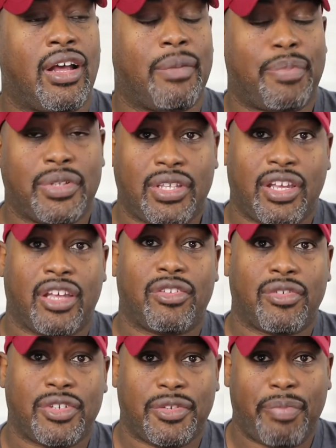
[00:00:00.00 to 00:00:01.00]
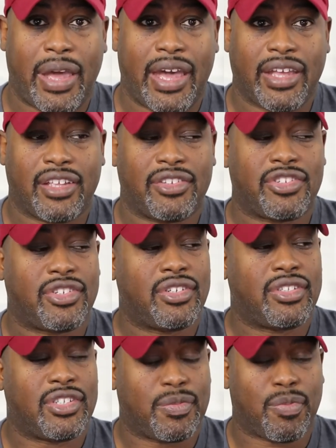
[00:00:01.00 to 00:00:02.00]
I put together this package,
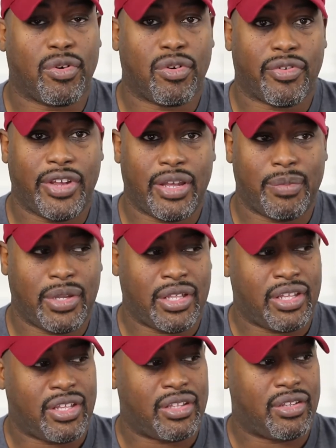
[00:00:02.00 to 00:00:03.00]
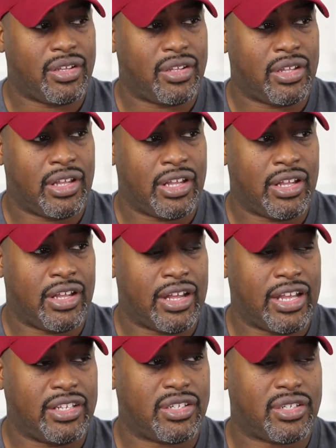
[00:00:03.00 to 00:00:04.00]
this program, and
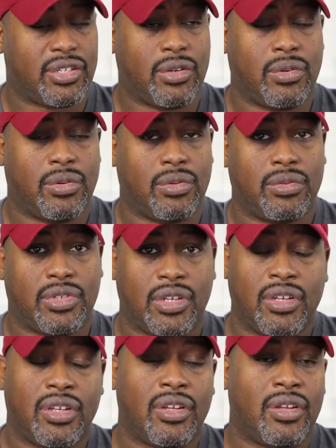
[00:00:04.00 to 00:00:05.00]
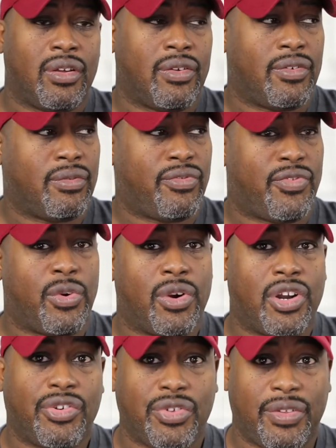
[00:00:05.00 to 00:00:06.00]
I sold
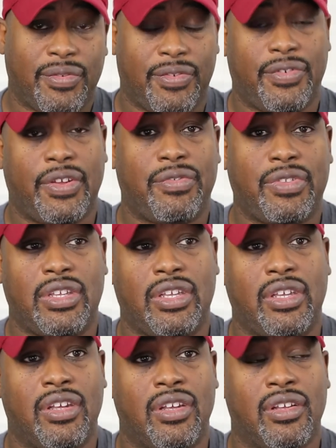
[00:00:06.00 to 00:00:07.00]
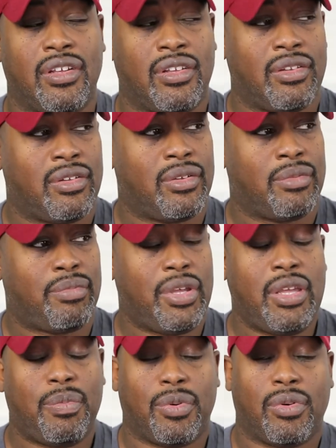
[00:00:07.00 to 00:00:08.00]
450
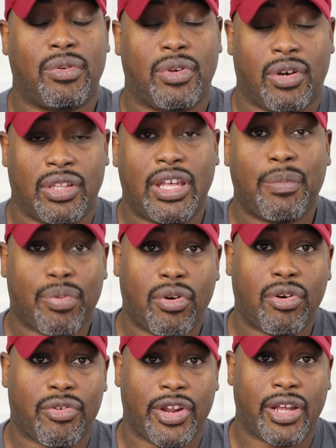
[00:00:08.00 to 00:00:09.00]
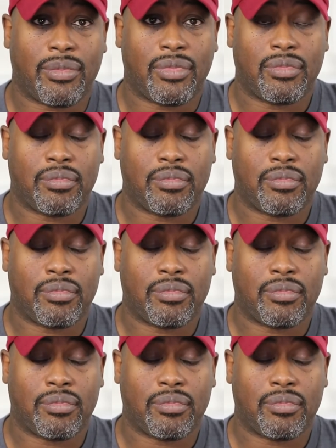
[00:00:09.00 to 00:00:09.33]
people on that program.